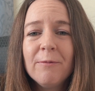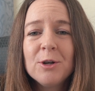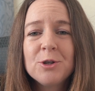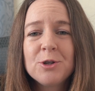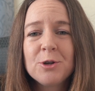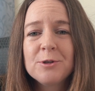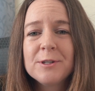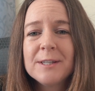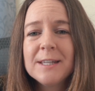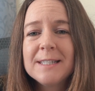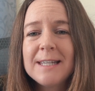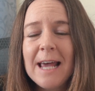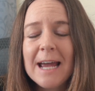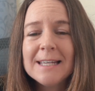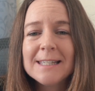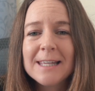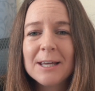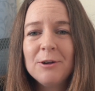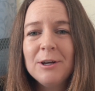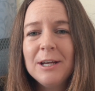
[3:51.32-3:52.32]
reduce the
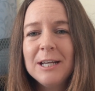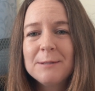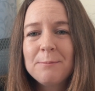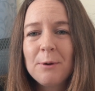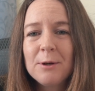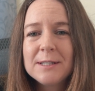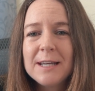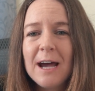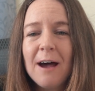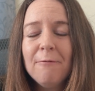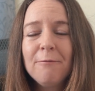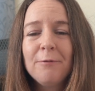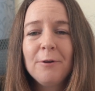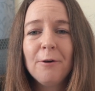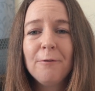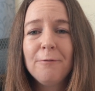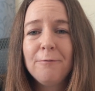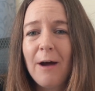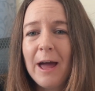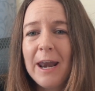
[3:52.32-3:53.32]
days that you need to put down for
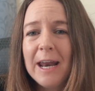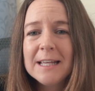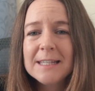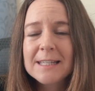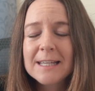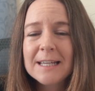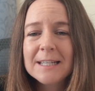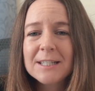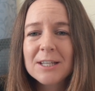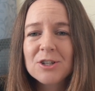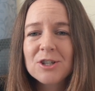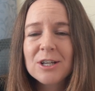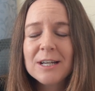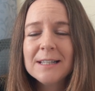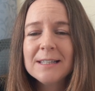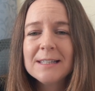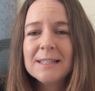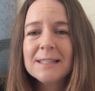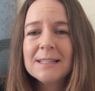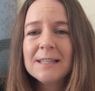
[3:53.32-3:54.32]
your finance
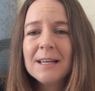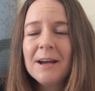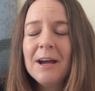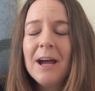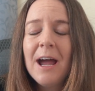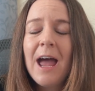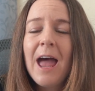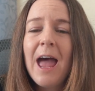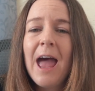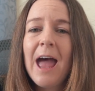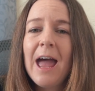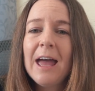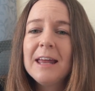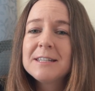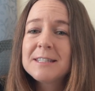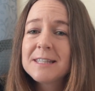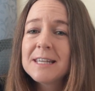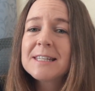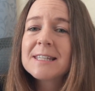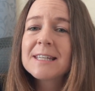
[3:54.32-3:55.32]
conditions,
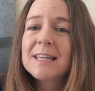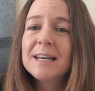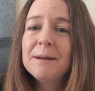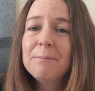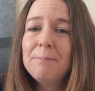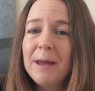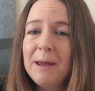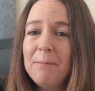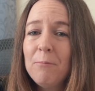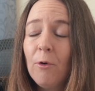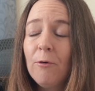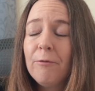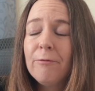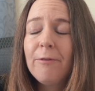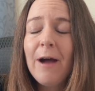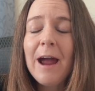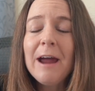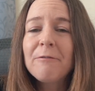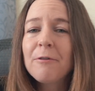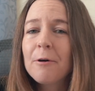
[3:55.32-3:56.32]
and this can be more
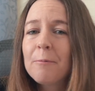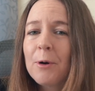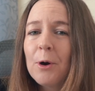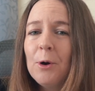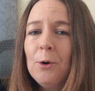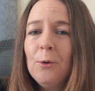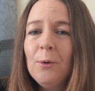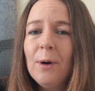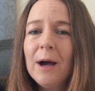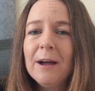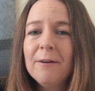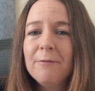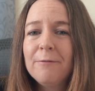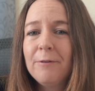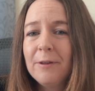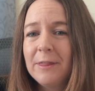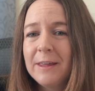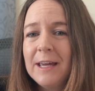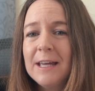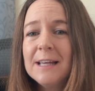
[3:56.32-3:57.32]
favorable
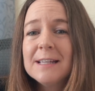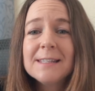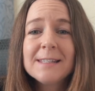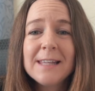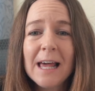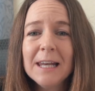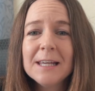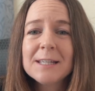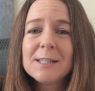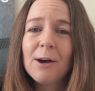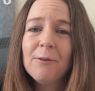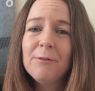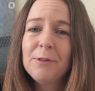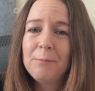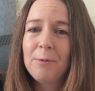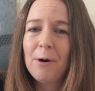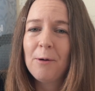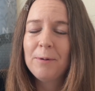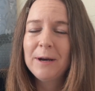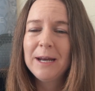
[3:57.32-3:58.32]
for the sellers of the
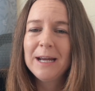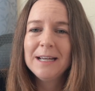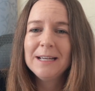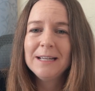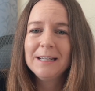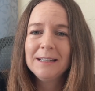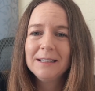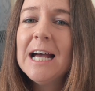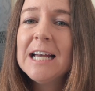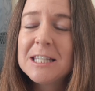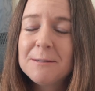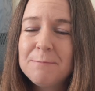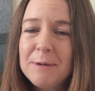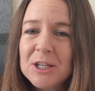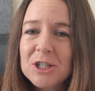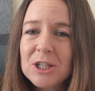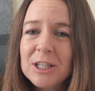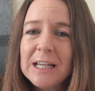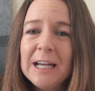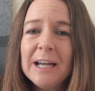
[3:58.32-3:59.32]
property,
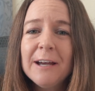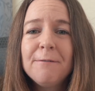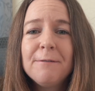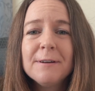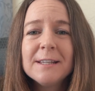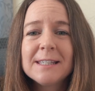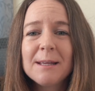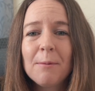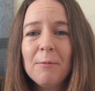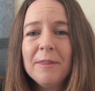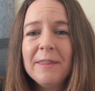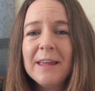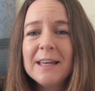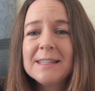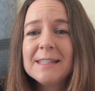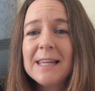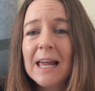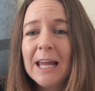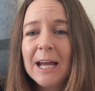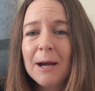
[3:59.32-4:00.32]
especially if it's someone
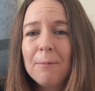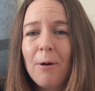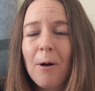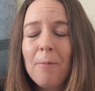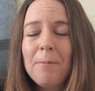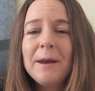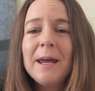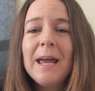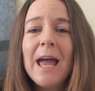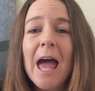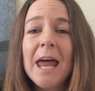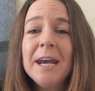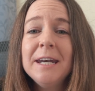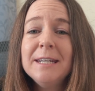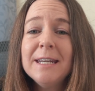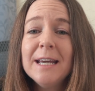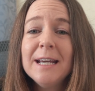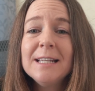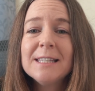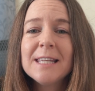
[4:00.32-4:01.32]
that's selling a property and
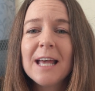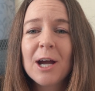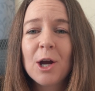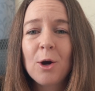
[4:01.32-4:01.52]
needs a